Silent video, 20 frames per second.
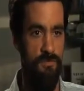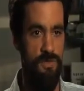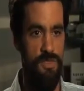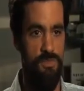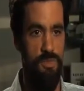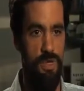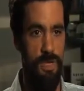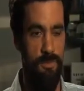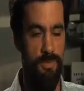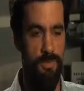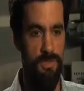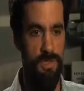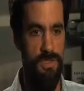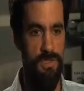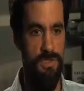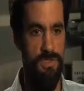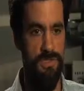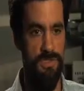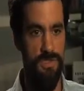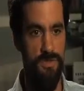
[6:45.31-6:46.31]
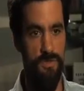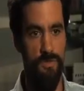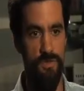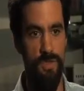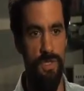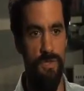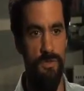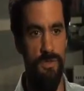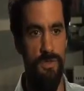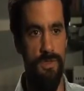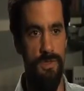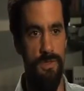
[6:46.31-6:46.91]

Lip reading: fish populations throughout